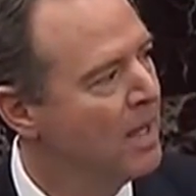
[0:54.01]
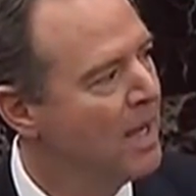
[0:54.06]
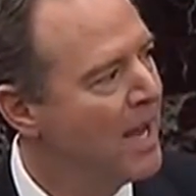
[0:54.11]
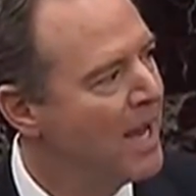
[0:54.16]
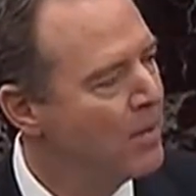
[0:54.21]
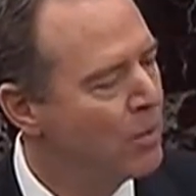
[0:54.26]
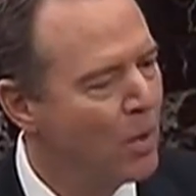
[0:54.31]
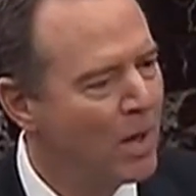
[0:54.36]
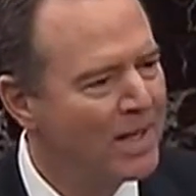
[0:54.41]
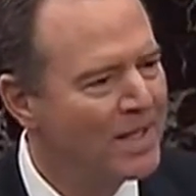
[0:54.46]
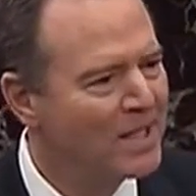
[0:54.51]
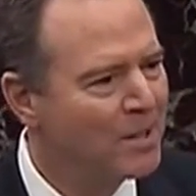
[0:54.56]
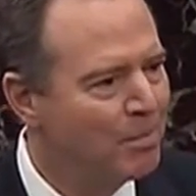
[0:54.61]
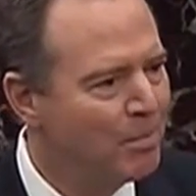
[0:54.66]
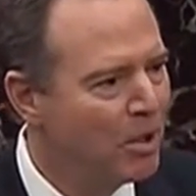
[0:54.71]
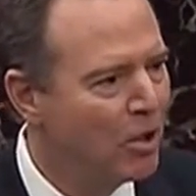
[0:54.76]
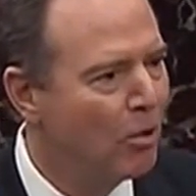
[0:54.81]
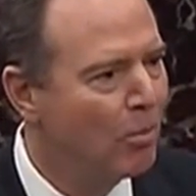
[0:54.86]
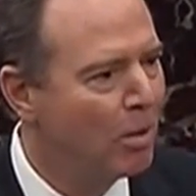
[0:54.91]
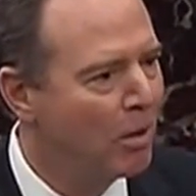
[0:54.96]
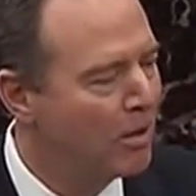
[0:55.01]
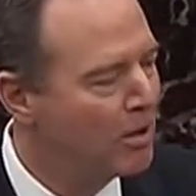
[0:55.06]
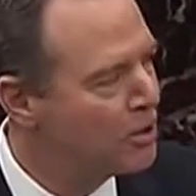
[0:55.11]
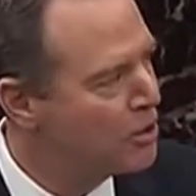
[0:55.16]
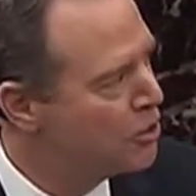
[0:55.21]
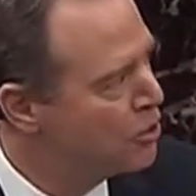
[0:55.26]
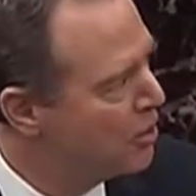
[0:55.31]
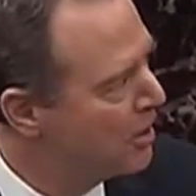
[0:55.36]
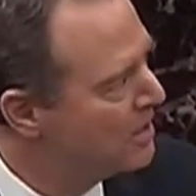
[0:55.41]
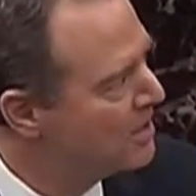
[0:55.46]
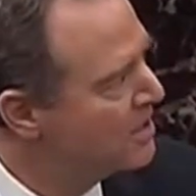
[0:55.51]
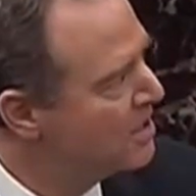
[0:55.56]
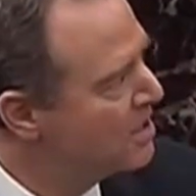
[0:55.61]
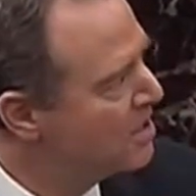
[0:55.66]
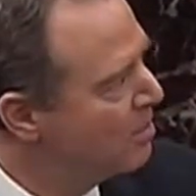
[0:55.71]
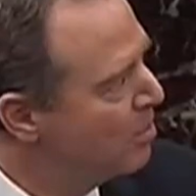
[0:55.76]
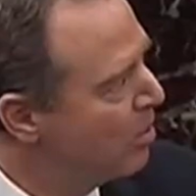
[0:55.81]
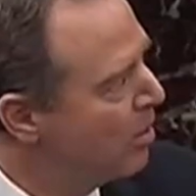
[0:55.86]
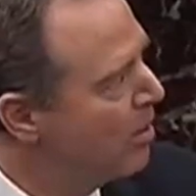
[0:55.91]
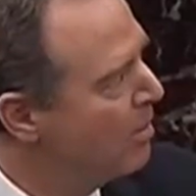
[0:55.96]
And what does Bill Barr's Justice
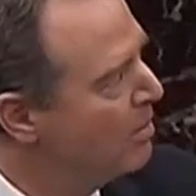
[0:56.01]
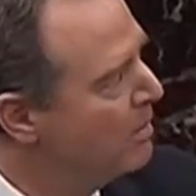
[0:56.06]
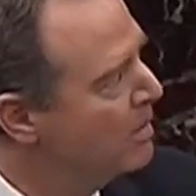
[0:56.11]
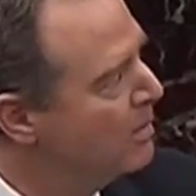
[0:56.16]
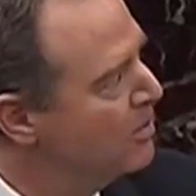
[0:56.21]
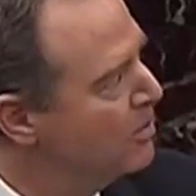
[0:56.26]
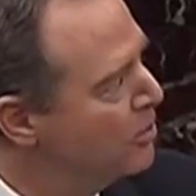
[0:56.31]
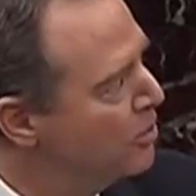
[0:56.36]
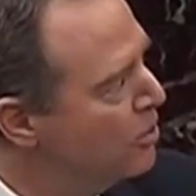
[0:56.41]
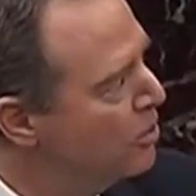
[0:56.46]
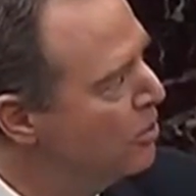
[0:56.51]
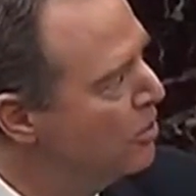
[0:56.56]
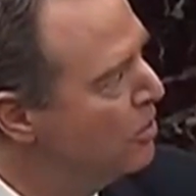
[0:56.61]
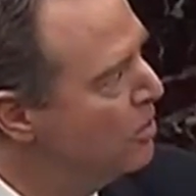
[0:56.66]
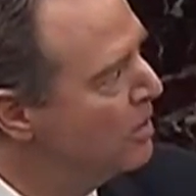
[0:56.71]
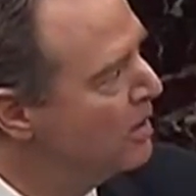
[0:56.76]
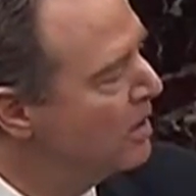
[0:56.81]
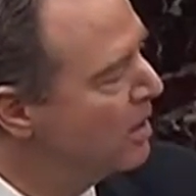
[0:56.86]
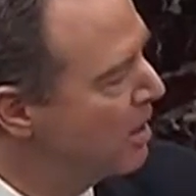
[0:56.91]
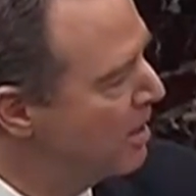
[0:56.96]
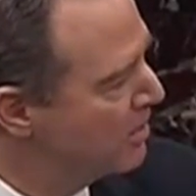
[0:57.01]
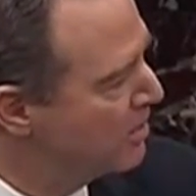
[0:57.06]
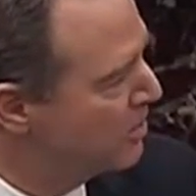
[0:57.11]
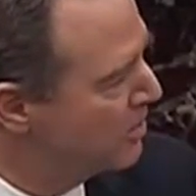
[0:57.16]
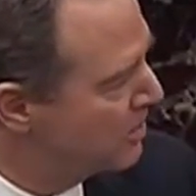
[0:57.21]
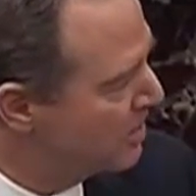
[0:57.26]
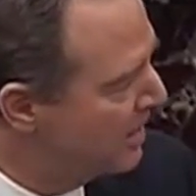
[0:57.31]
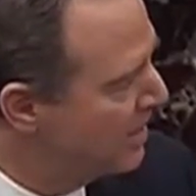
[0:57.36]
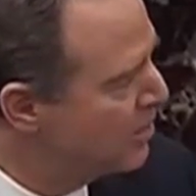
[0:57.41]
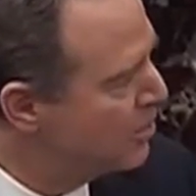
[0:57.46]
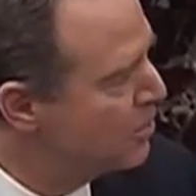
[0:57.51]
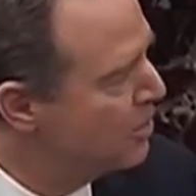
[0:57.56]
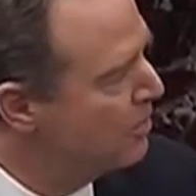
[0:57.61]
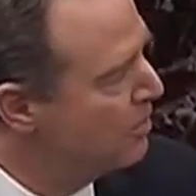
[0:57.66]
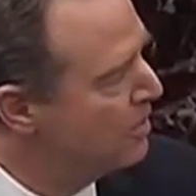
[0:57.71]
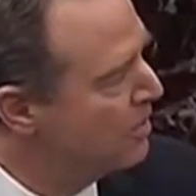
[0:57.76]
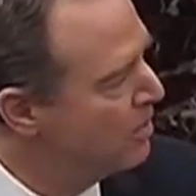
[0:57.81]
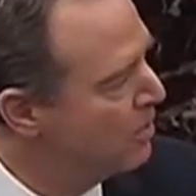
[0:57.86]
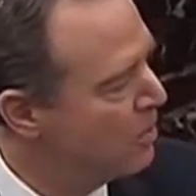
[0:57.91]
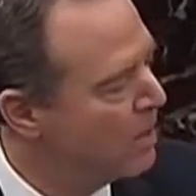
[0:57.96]
Department do in consultation
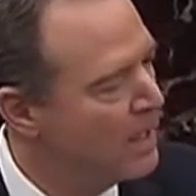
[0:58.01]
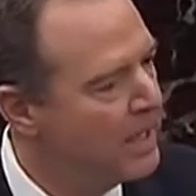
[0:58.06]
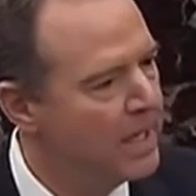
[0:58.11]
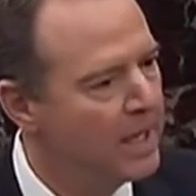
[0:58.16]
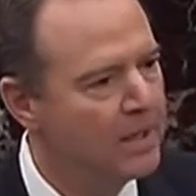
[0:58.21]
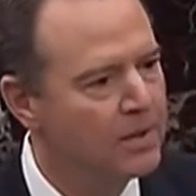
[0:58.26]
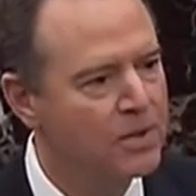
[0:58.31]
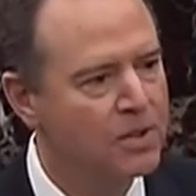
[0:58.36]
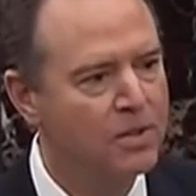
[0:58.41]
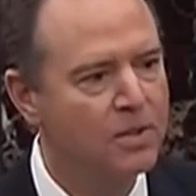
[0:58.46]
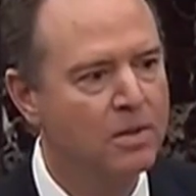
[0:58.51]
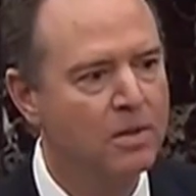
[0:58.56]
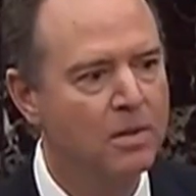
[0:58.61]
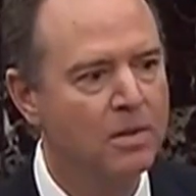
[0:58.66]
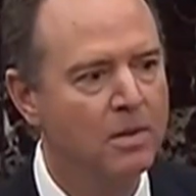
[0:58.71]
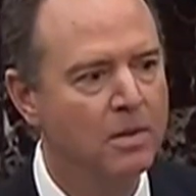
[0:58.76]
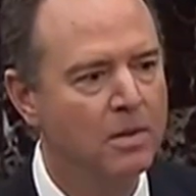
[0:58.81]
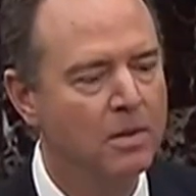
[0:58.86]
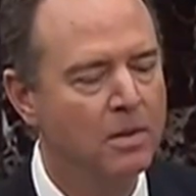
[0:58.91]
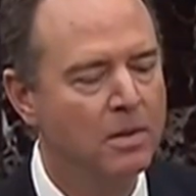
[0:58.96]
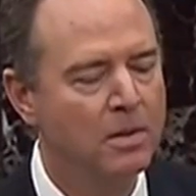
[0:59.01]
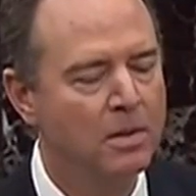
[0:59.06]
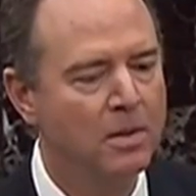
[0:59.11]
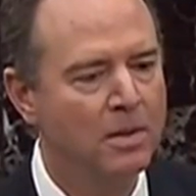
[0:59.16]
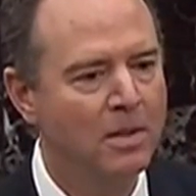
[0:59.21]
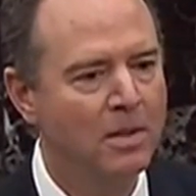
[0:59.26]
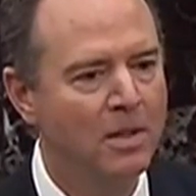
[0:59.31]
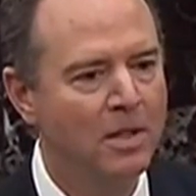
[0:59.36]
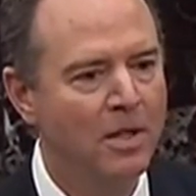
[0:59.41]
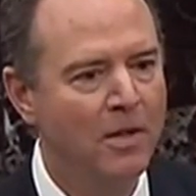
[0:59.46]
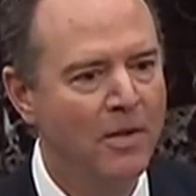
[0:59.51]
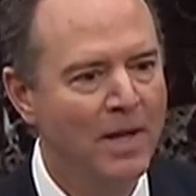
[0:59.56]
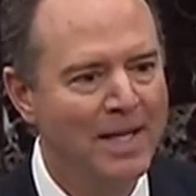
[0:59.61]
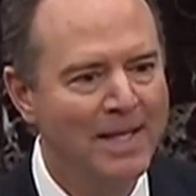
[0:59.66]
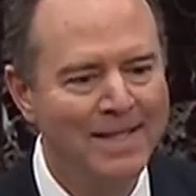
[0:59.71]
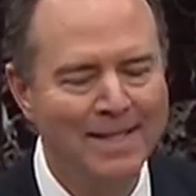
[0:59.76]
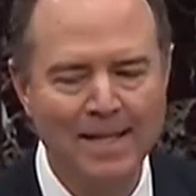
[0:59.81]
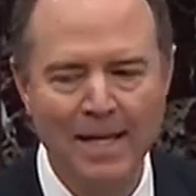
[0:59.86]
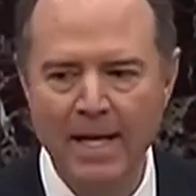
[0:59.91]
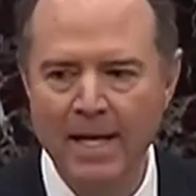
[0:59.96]
with the White House?
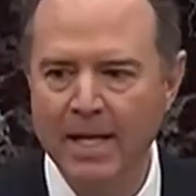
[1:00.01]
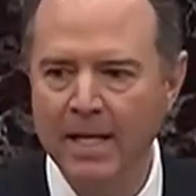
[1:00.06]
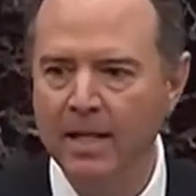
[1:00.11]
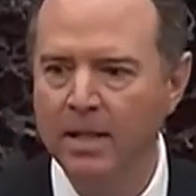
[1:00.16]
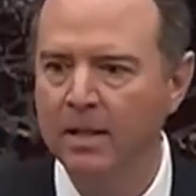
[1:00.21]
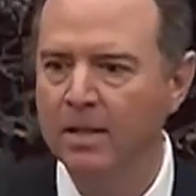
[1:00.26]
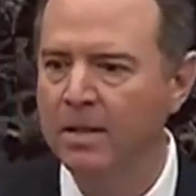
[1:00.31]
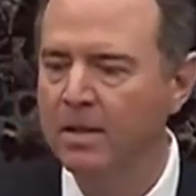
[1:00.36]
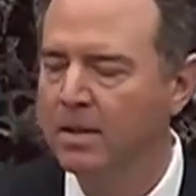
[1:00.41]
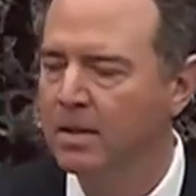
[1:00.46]
They say,